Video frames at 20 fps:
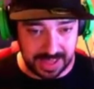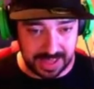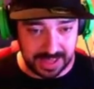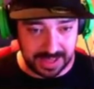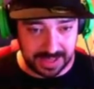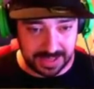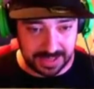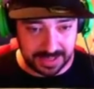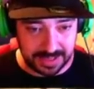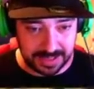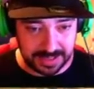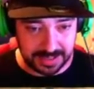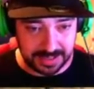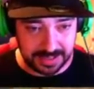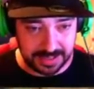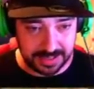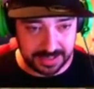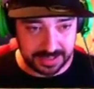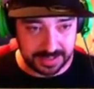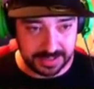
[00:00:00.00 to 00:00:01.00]

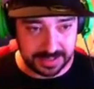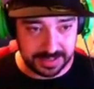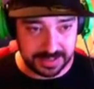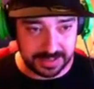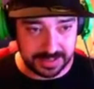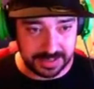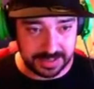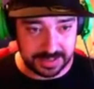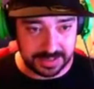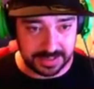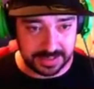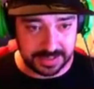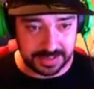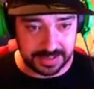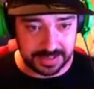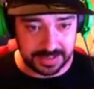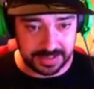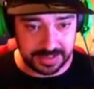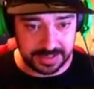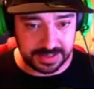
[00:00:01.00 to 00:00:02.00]

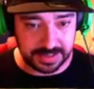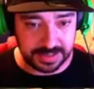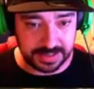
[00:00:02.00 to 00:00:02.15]
(no one is talking)